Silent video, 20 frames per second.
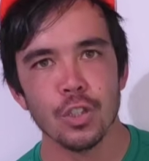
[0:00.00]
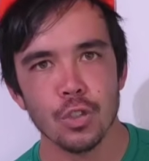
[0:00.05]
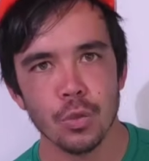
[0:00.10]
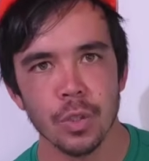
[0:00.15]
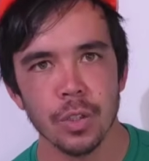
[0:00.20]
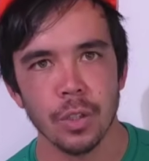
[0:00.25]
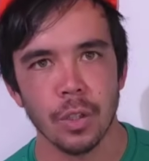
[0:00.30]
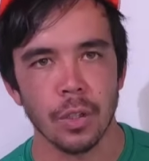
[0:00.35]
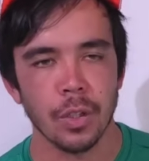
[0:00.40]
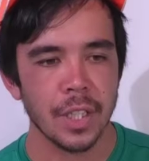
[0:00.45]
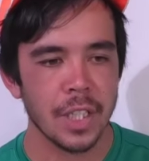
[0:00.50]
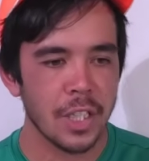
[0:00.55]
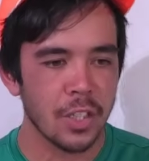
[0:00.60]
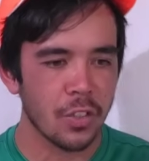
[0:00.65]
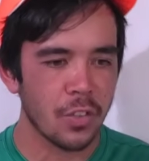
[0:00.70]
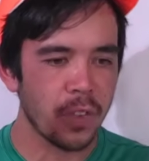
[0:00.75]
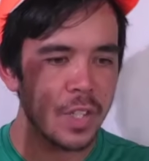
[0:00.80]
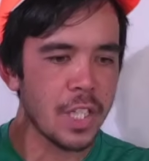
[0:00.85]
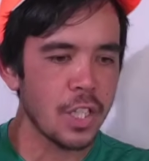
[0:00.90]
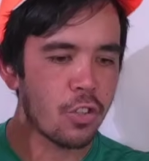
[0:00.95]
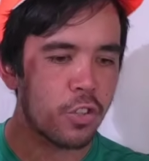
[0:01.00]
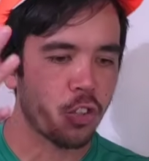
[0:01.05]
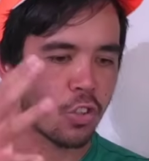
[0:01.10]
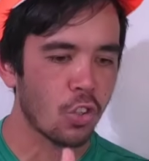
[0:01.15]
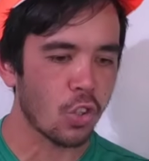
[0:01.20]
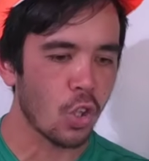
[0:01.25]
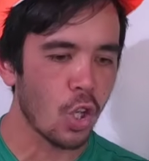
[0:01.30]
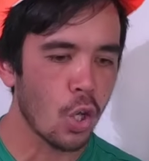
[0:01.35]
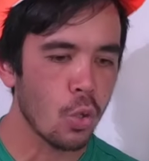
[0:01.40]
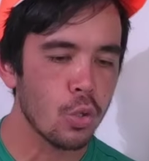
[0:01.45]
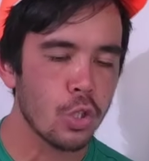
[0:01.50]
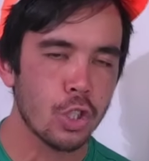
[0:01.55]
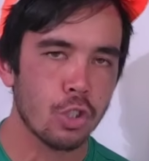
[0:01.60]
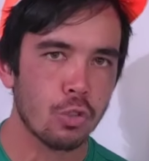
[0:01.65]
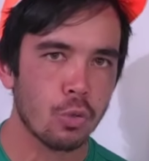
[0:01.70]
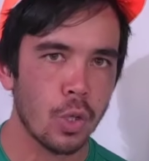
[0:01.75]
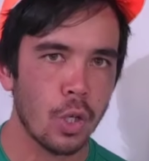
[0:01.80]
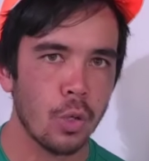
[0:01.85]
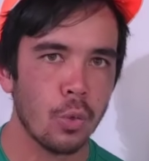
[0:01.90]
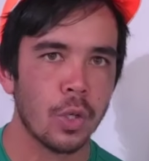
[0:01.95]
drill is the slow
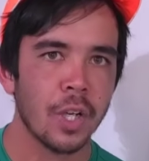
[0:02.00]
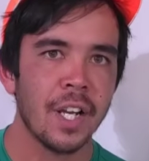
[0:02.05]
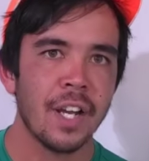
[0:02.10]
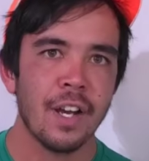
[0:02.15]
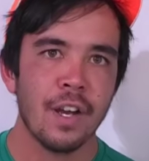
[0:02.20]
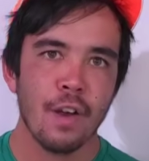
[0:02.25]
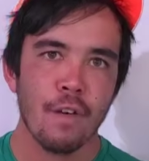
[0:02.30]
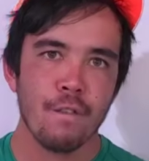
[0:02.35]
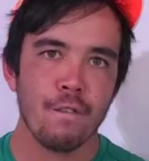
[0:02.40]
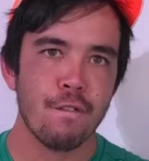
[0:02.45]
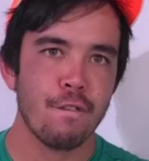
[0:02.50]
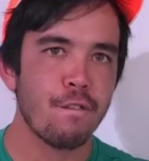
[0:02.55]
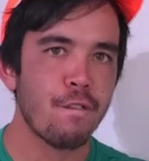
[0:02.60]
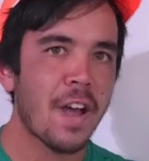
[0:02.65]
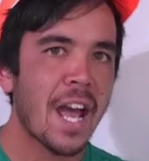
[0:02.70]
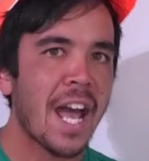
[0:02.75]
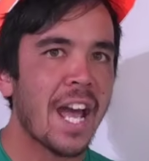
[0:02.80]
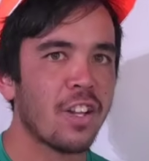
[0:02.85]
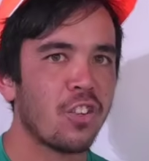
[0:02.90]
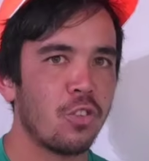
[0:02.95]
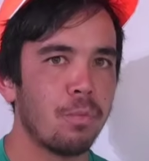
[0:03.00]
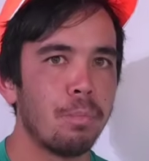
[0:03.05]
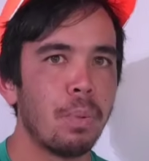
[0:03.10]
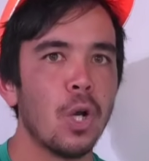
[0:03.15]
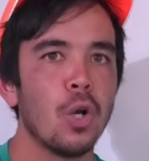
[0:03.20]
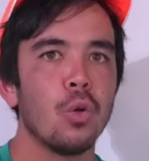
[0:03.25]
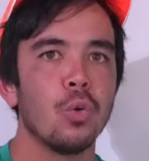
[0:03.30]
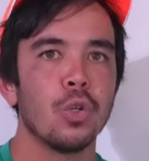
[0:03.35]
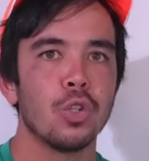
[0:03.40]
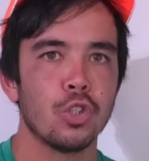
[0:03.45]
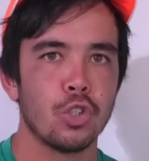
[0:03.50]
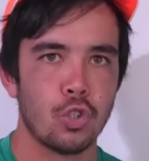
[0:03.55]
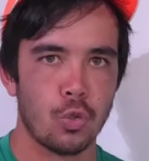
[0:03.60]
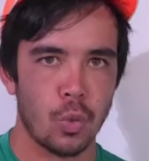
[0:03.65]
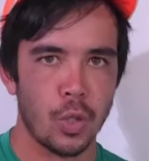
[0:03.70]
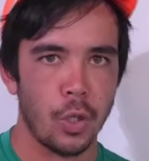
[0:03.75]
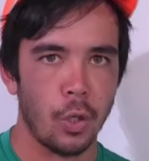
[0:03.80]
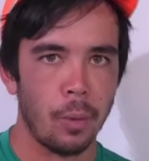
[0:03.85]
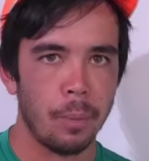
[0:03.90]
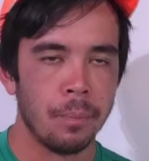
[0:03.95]
stroke fast boat
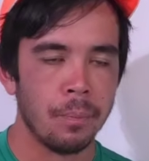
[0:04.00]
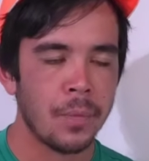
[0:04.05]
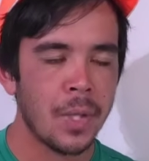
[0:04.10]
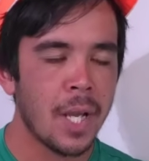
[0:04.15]
drill.